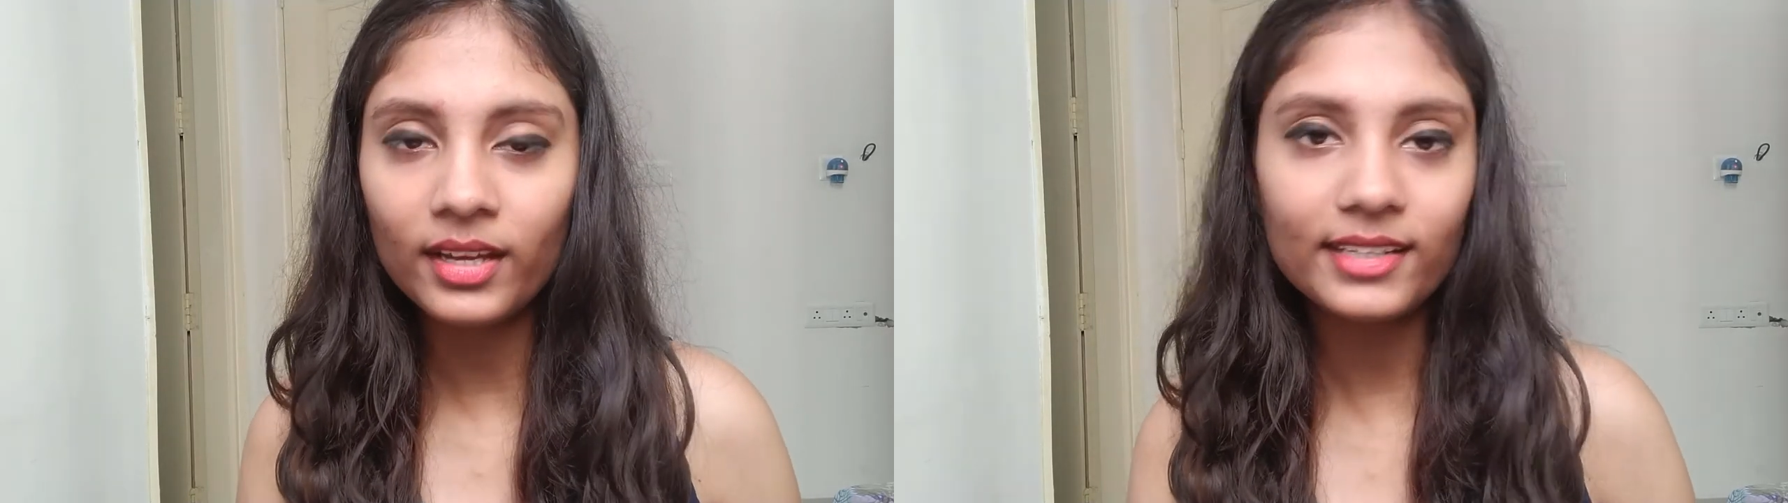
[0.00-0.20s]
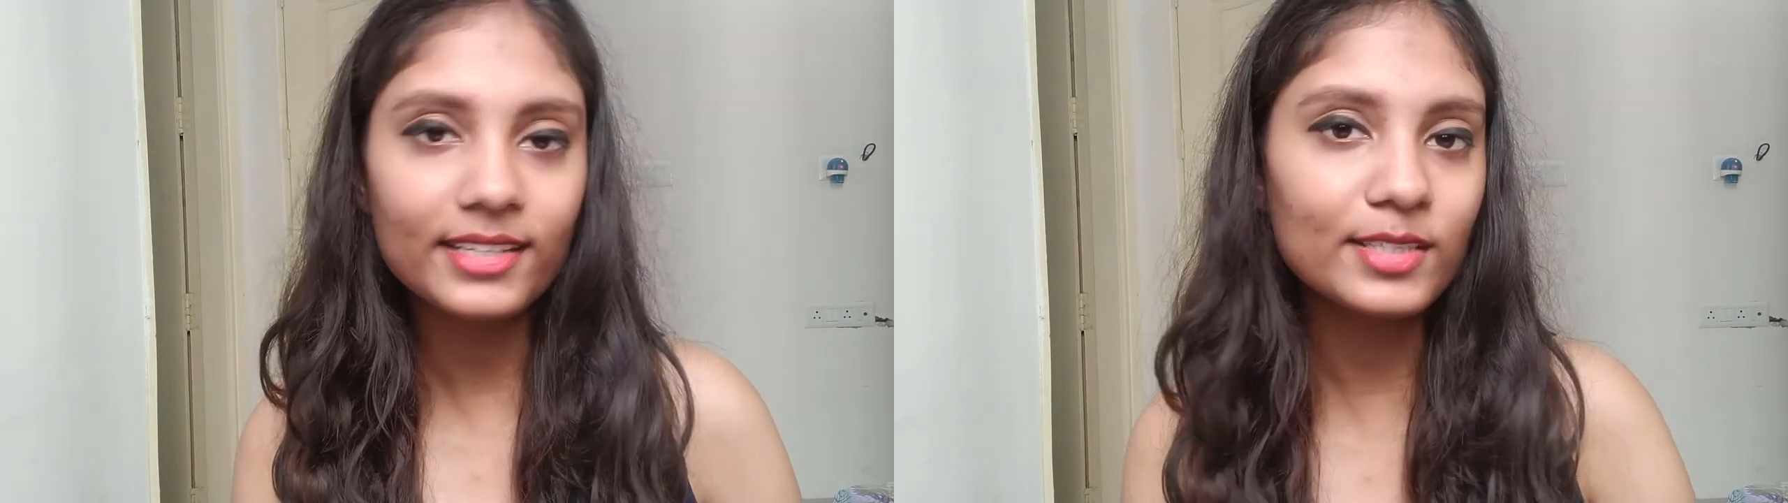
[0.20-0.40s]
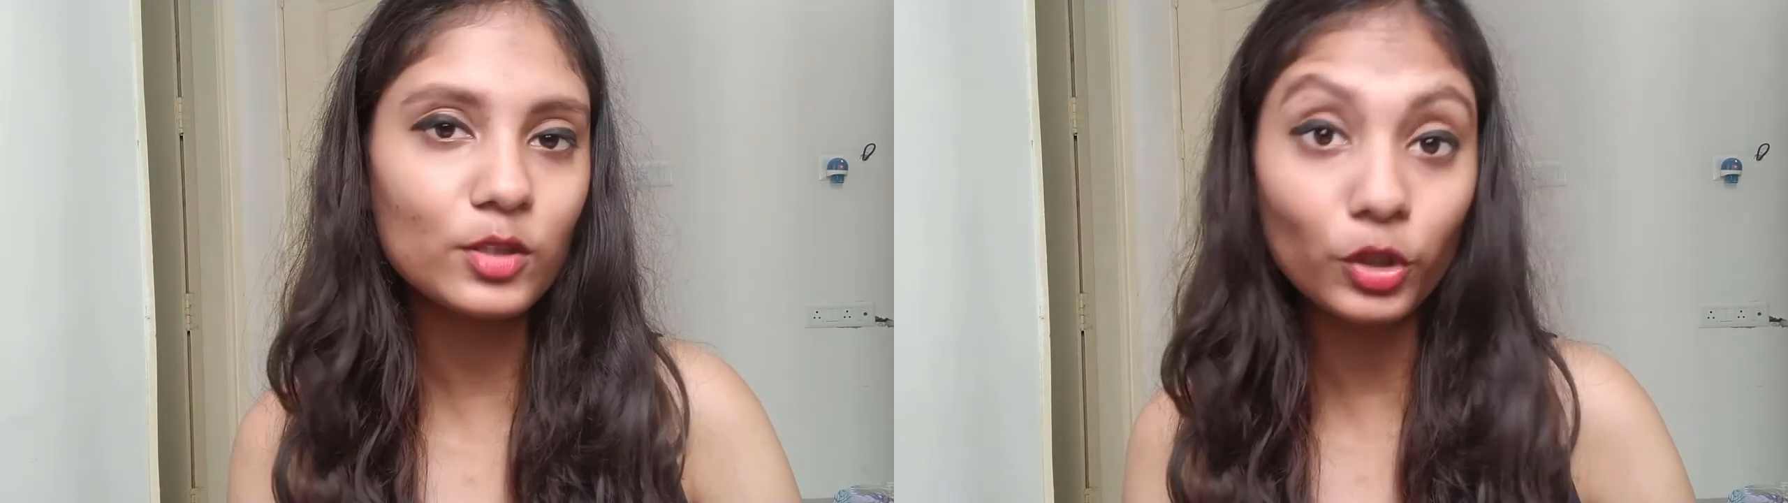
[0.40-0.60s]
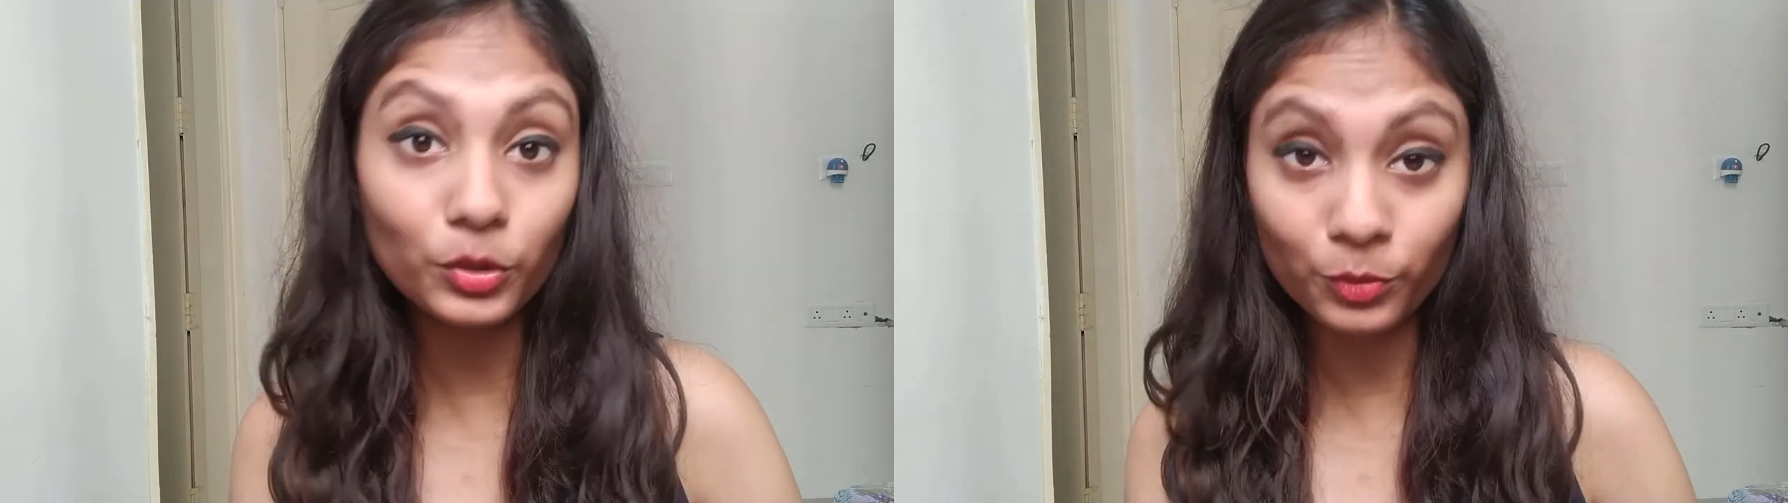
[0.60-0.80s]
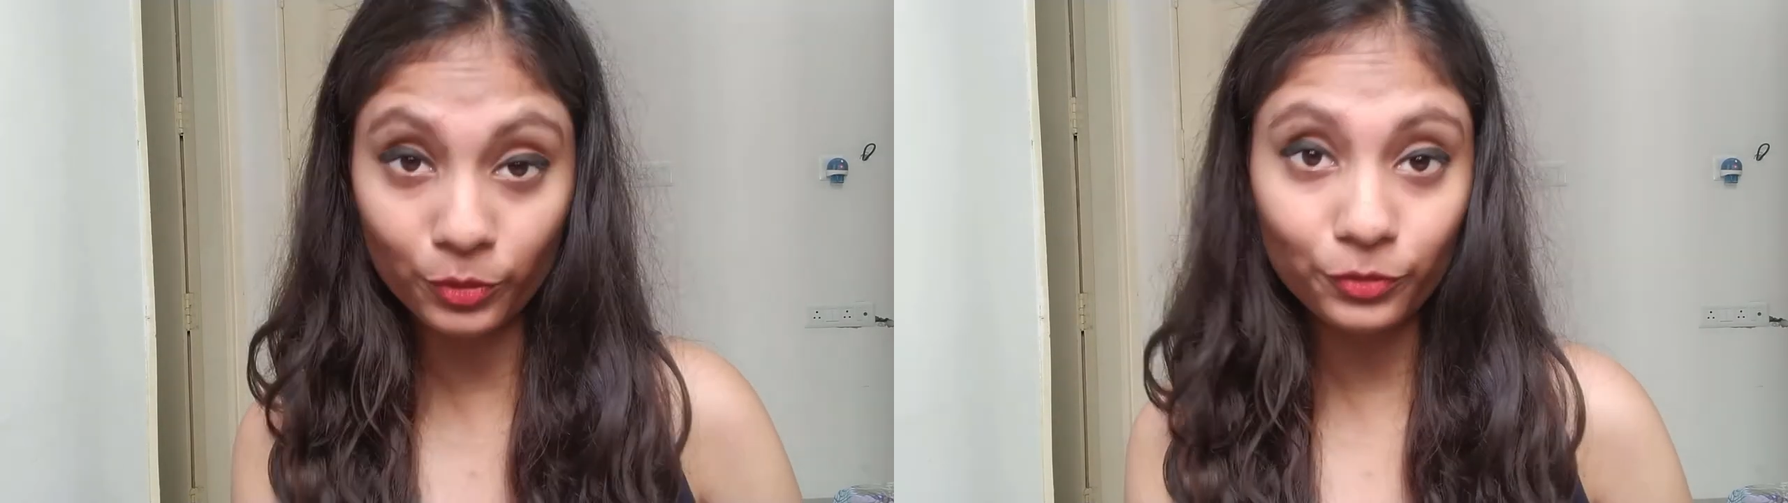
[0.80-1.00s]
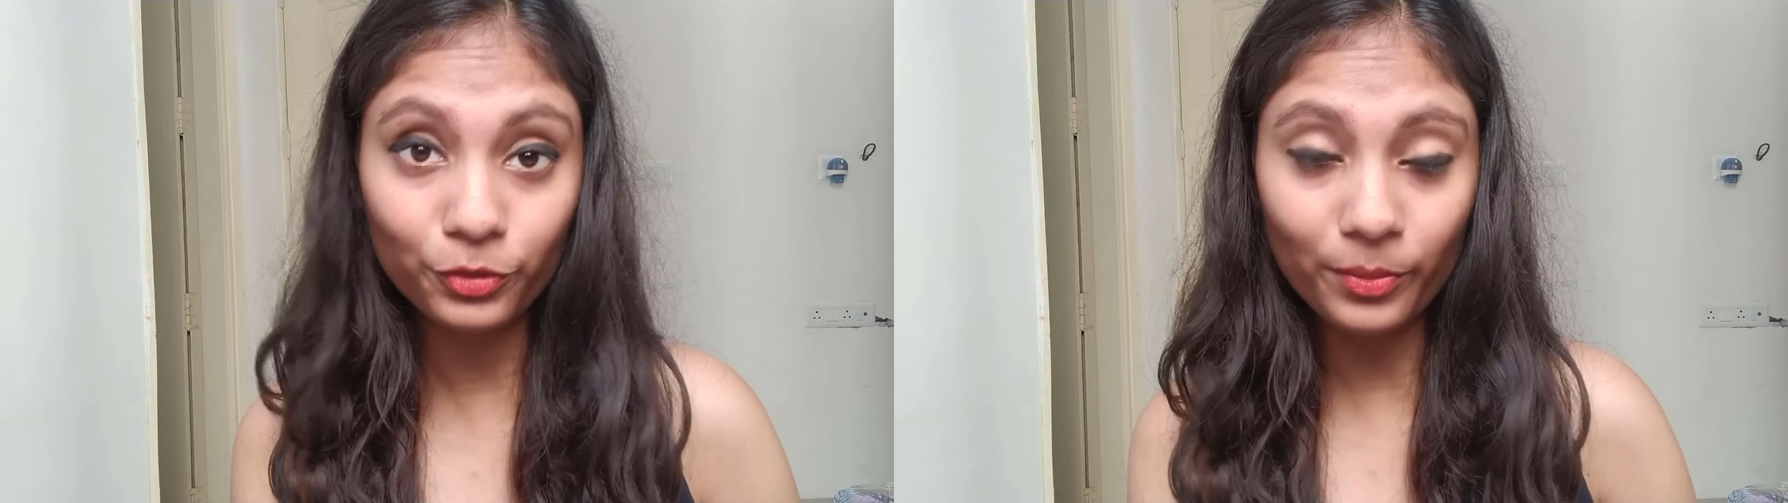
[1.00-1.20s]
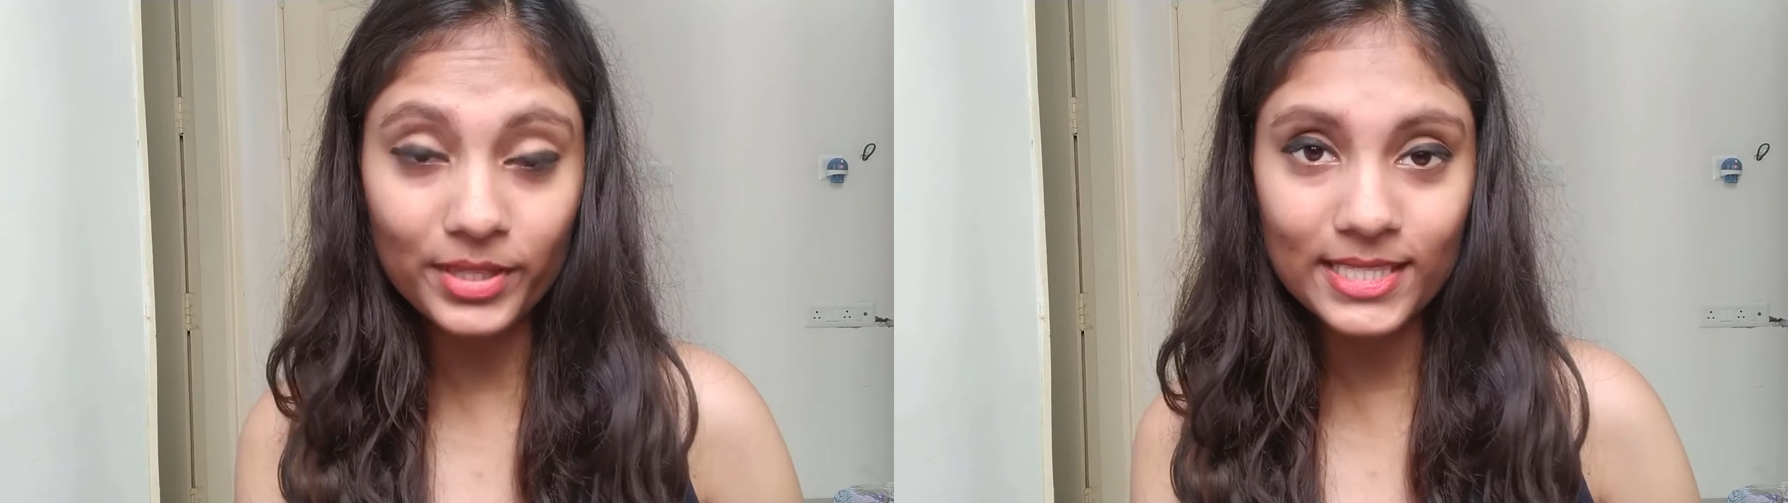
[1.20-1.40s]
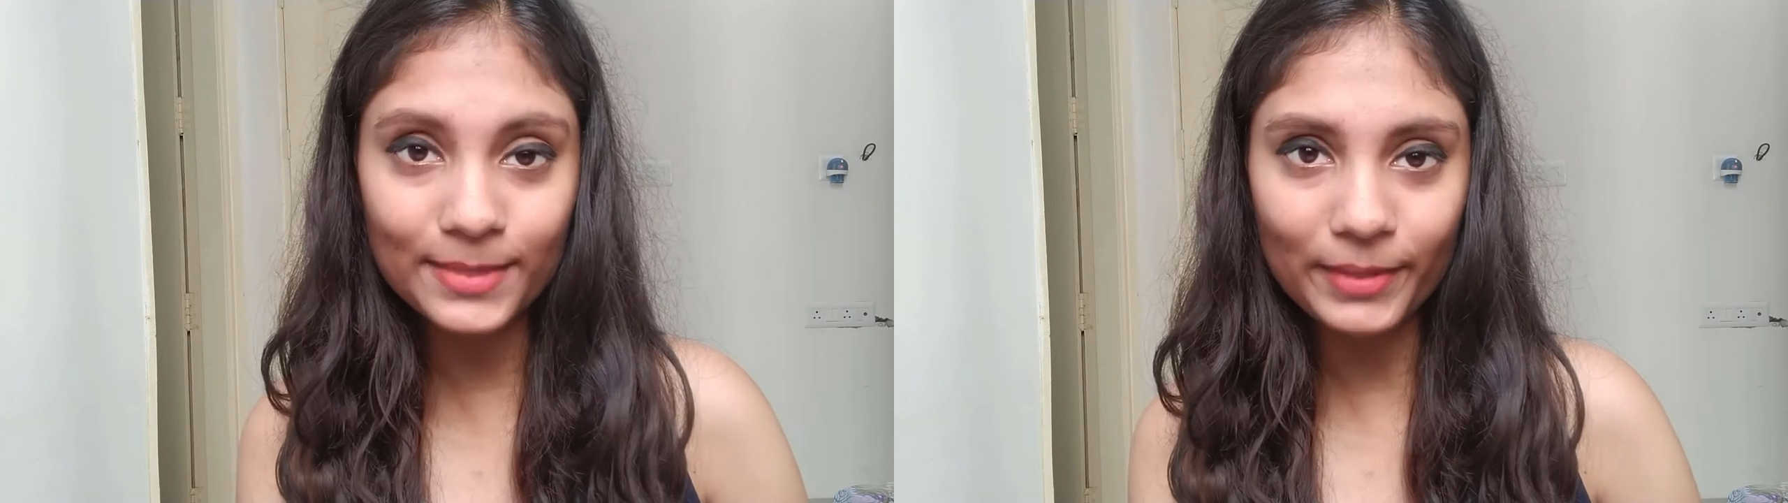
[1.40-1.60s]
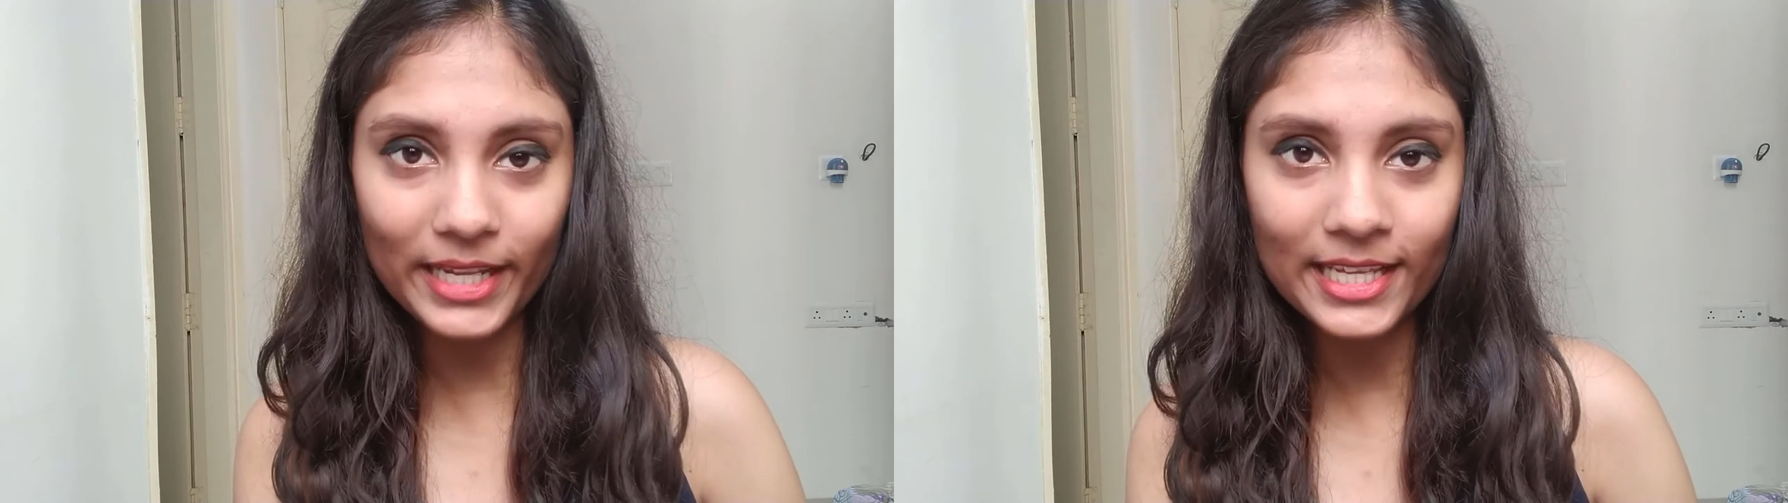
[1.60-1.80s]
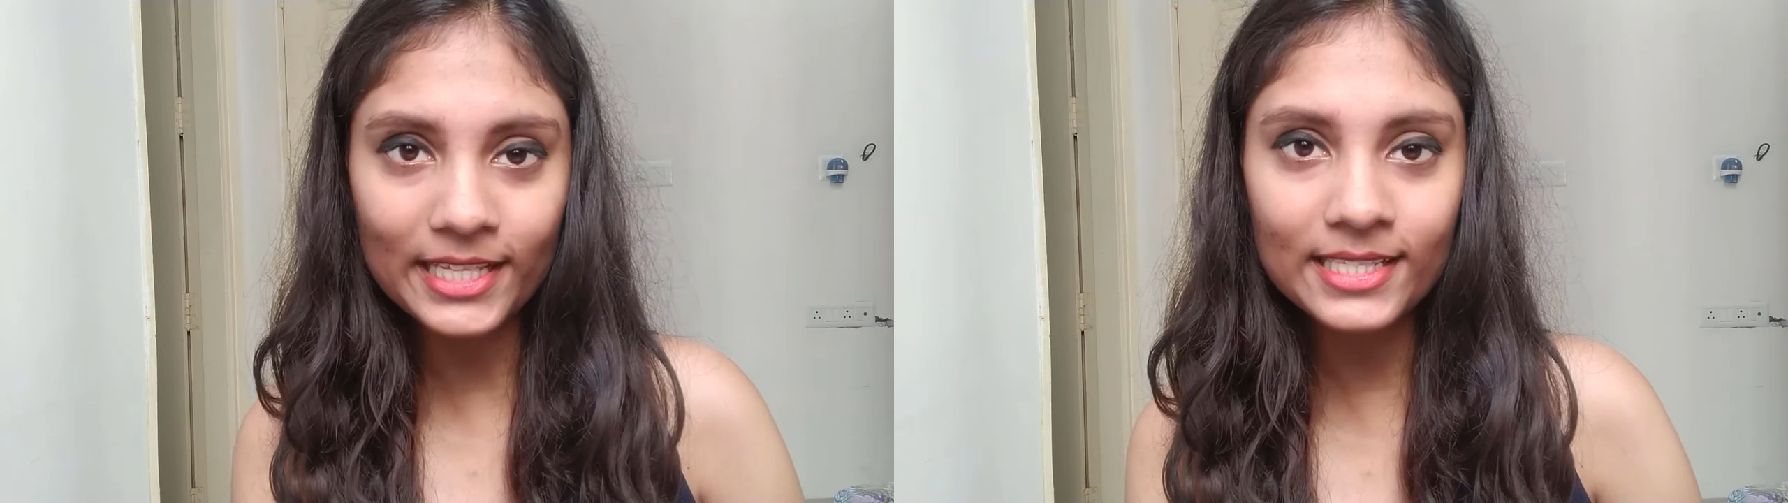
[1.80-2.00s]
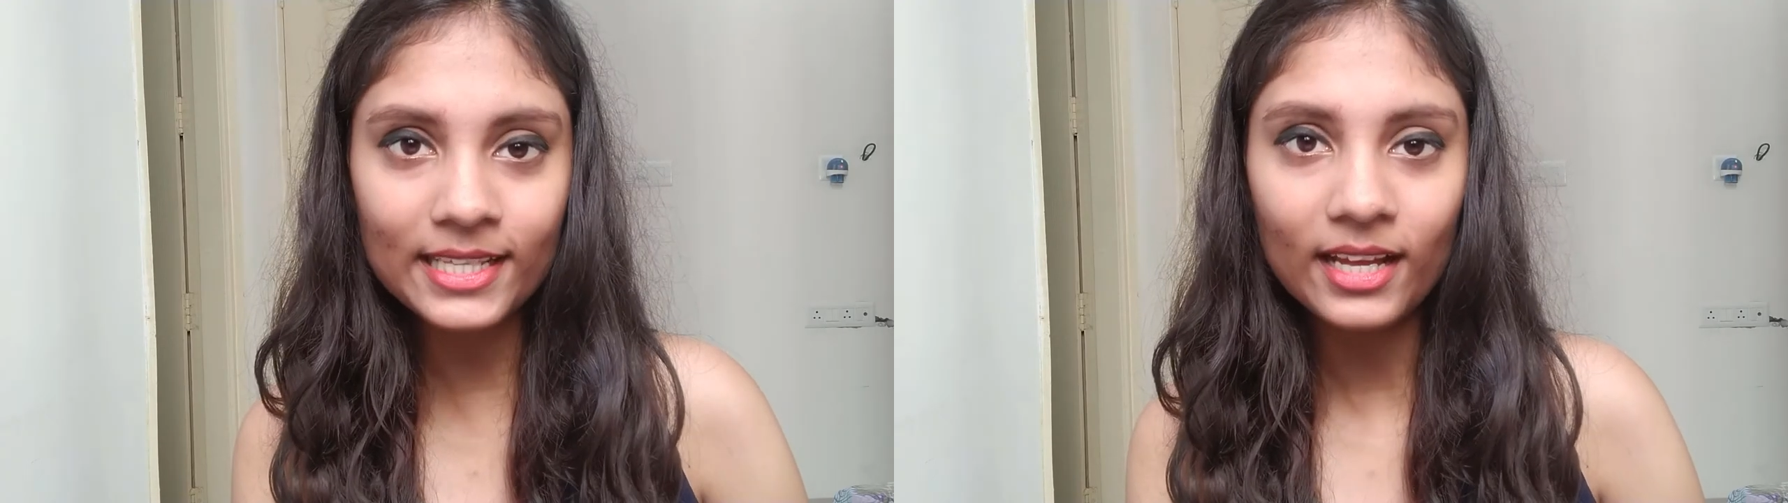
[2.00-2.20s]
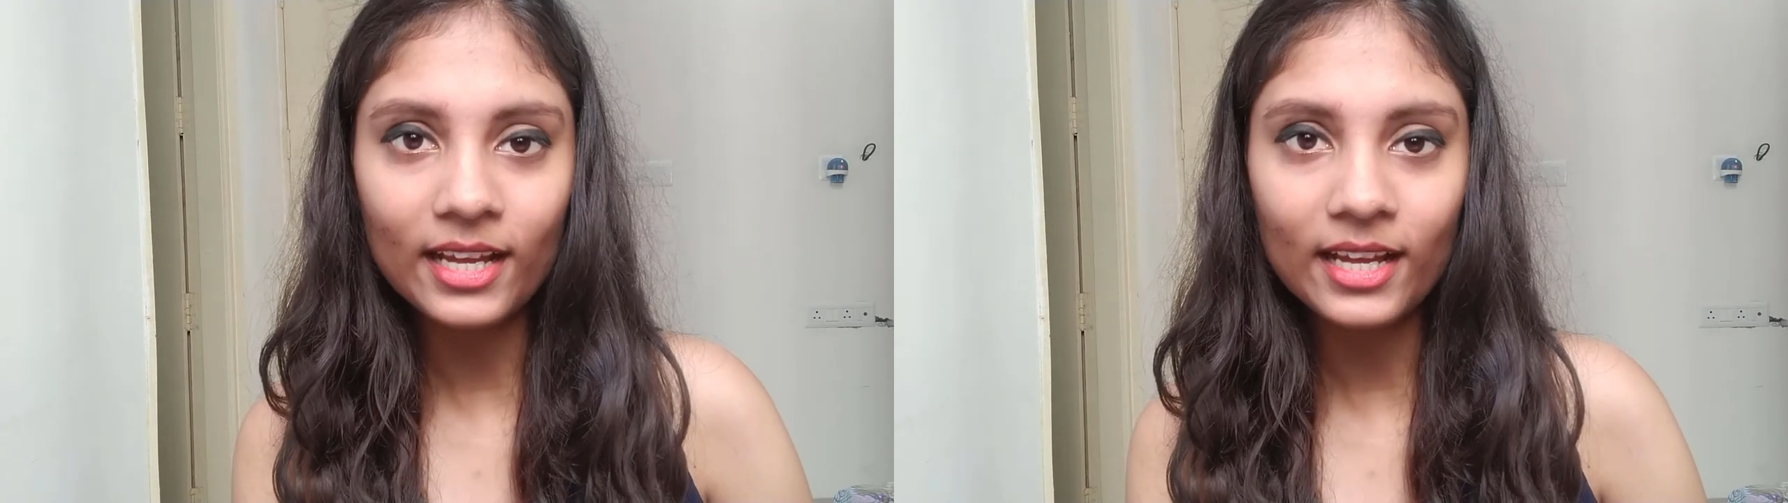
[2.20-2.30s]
It has not moved from its place.